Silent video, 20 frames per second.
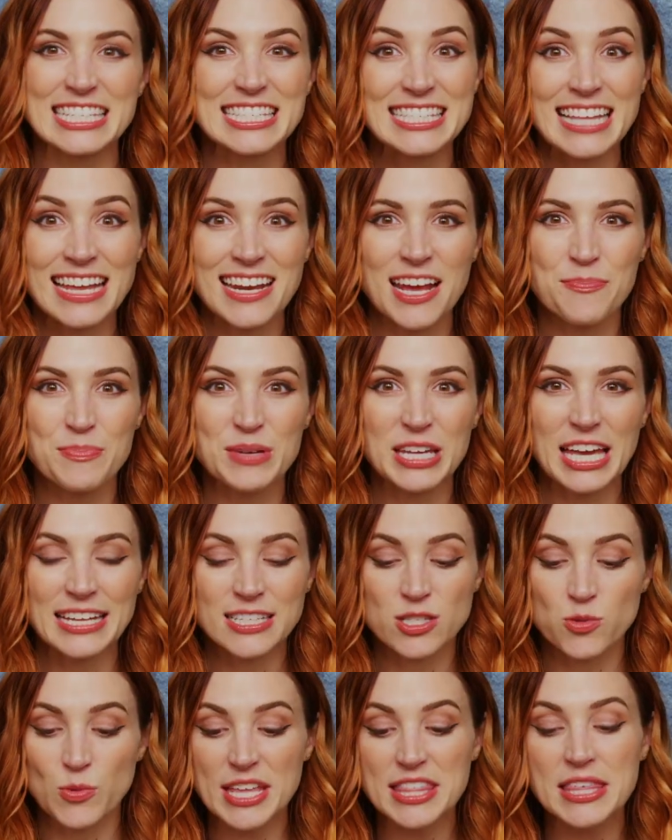setup
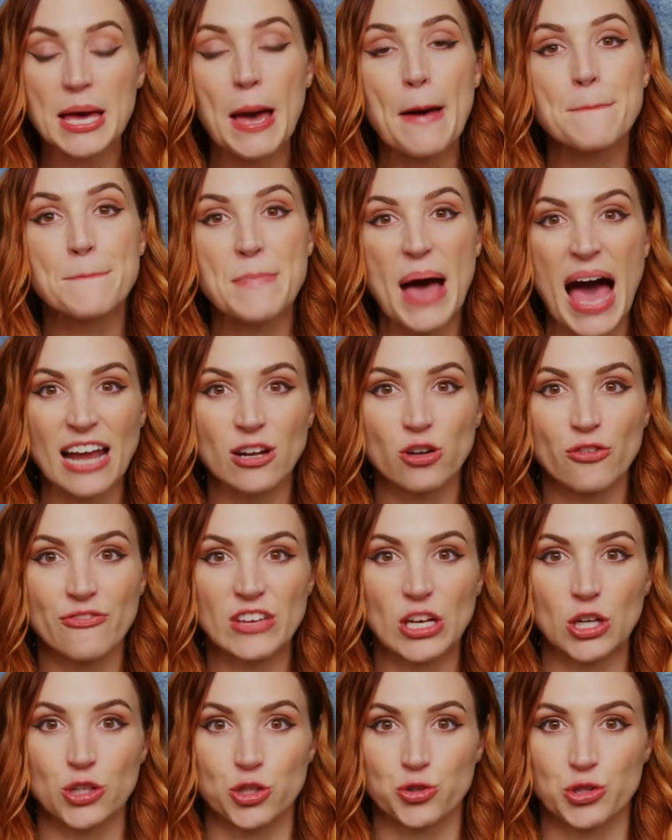begins with
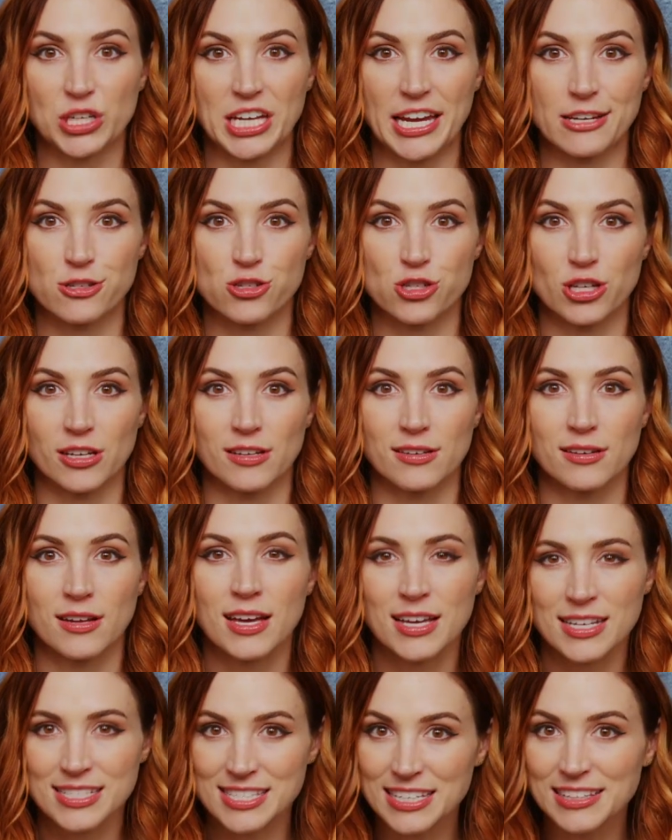battlefield creation.
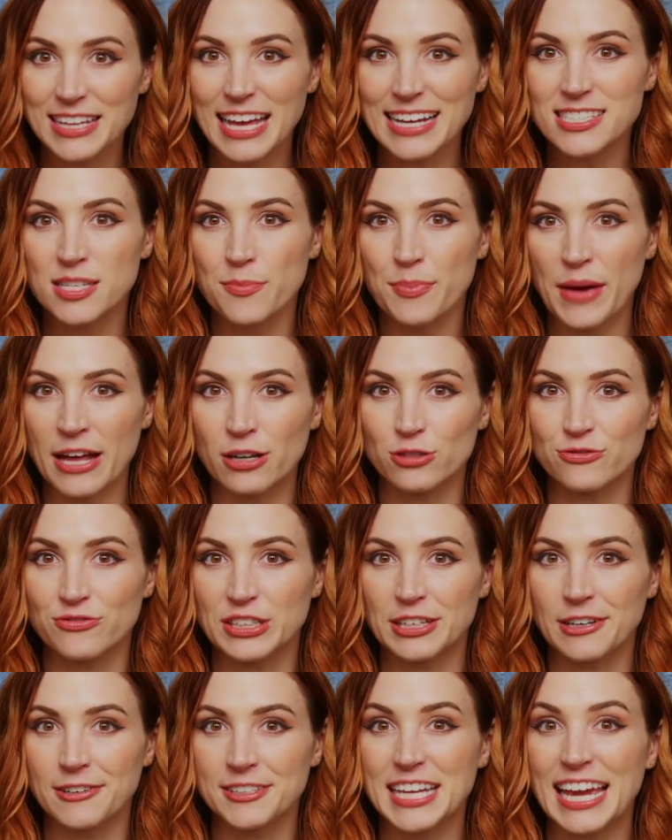Select a
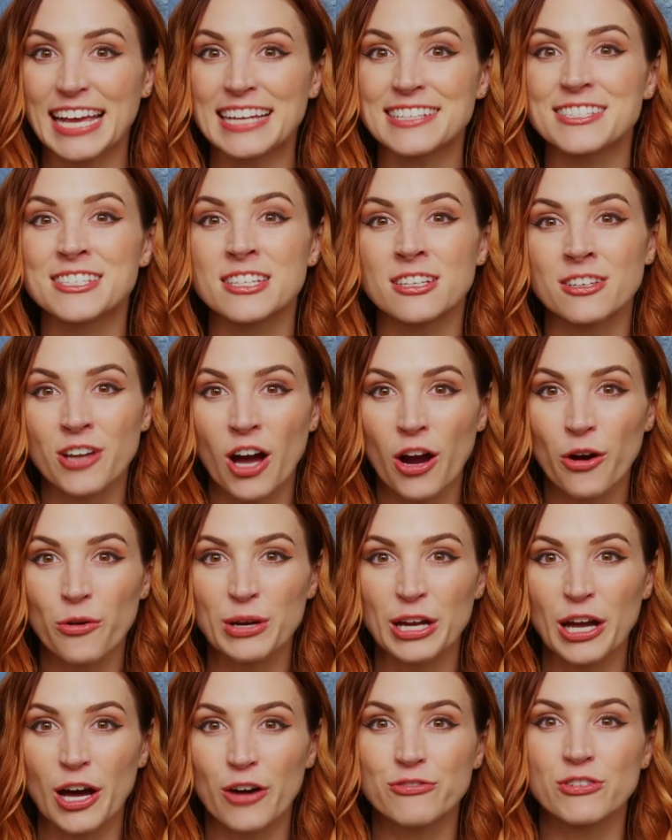battlefield and
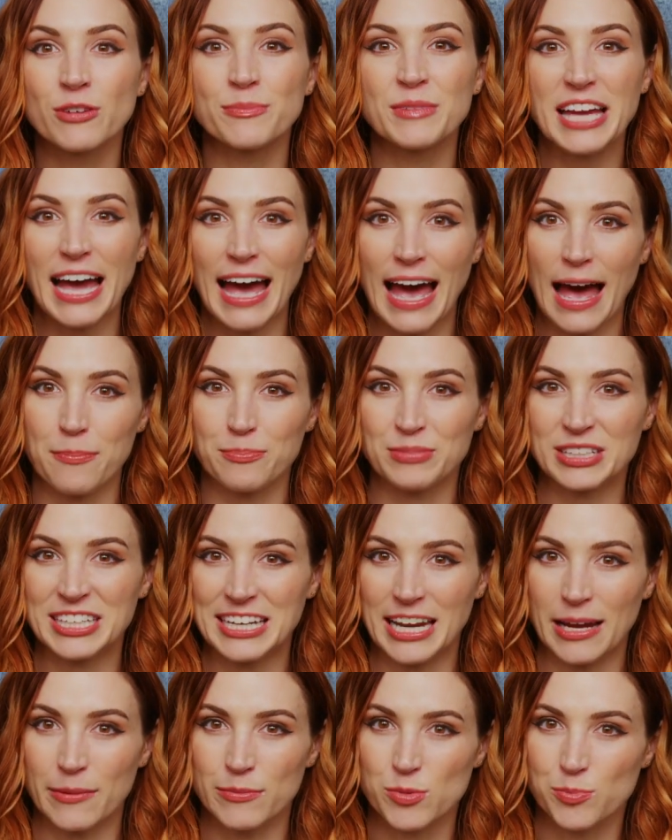scenario from the aptly
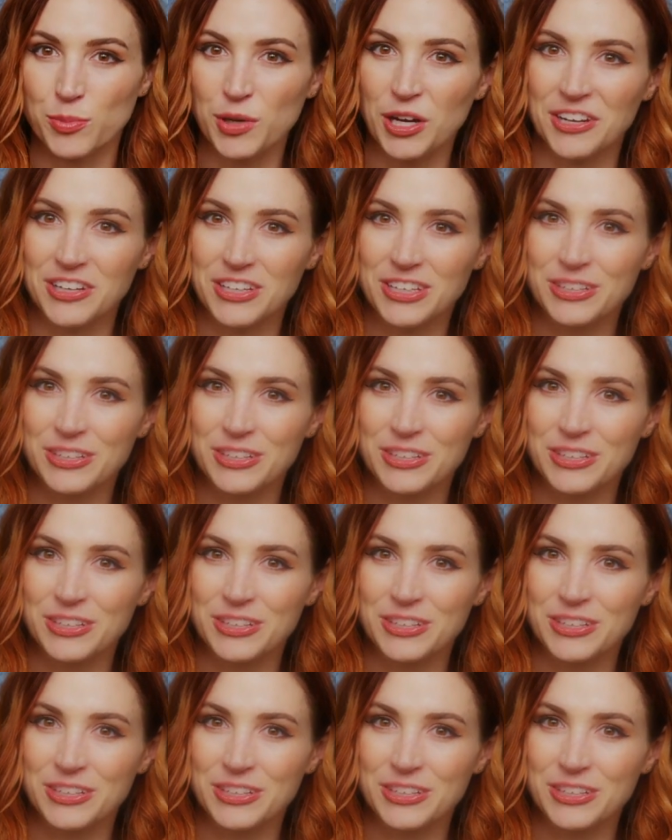named book.